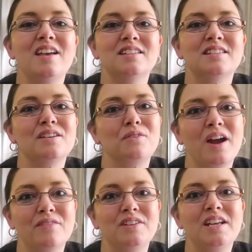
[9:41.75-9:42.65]
is the
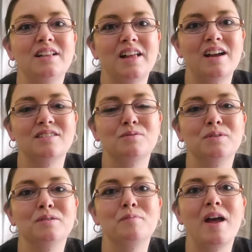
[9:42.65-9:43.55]
Crafty
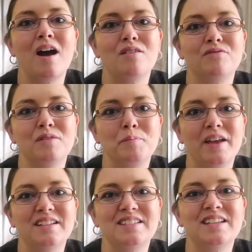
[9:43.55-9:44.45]
Classroom
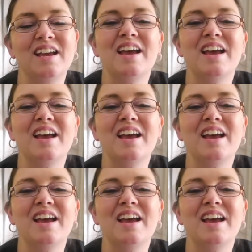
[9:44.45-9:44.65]
Alphabet.